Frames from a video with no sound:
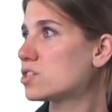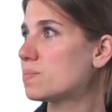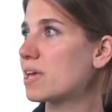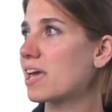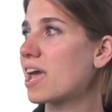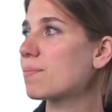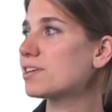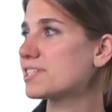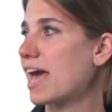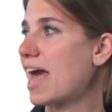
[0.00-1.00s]
to being
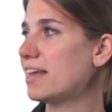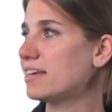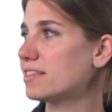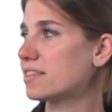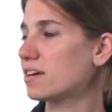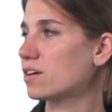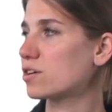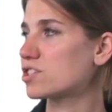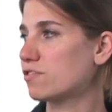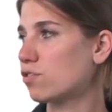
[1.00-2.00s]
able to edit
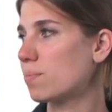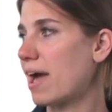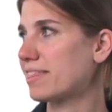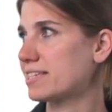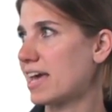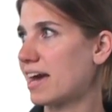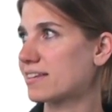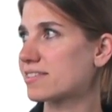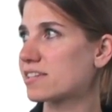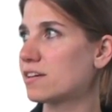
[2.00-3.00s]
or to format the
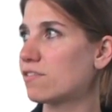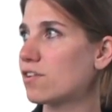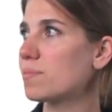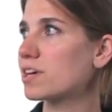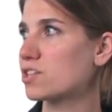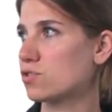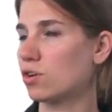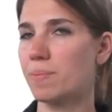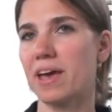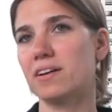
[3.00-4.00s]
text from the
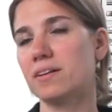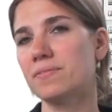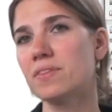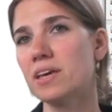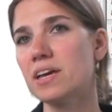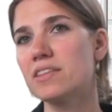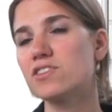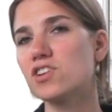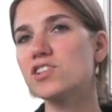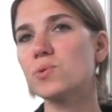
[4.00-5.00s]
control panel,
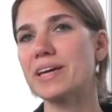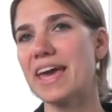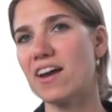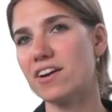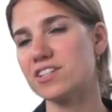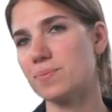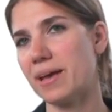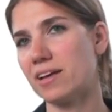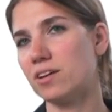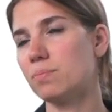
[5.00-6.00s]
there's also a character
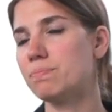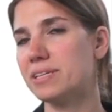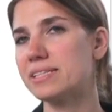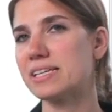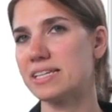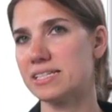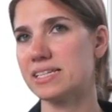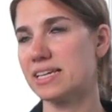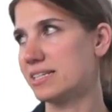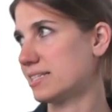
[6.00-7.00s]
panel built
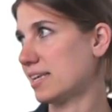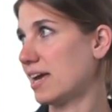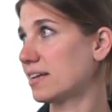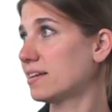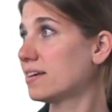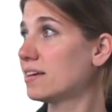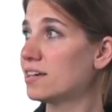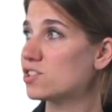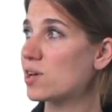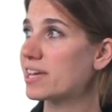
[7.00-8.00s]
into InDesign.
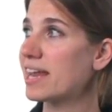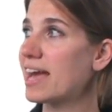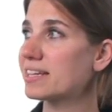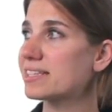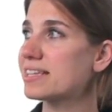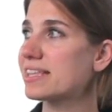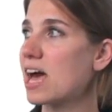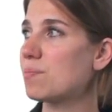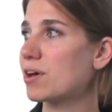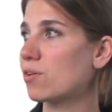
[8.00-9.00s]
So I can access
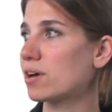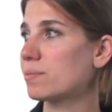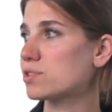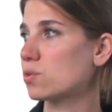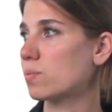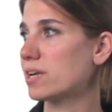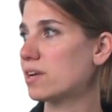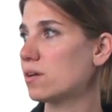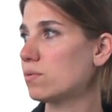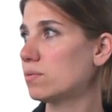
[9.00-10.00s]
that by going up to
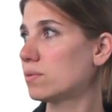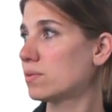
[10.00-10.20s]
Window,